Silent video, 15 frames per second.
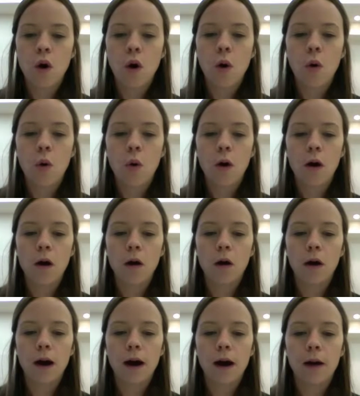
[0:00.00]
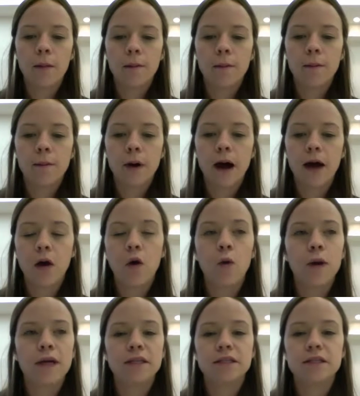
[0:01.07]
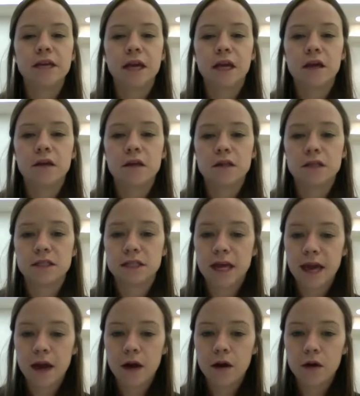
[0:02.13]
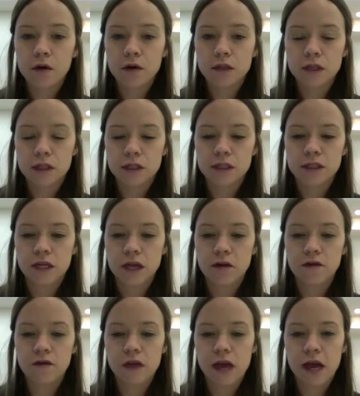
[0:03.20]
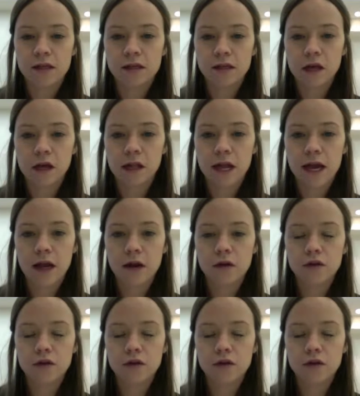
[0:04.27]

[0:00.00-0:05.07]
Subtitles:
or I always take the stairs instead of the escalator.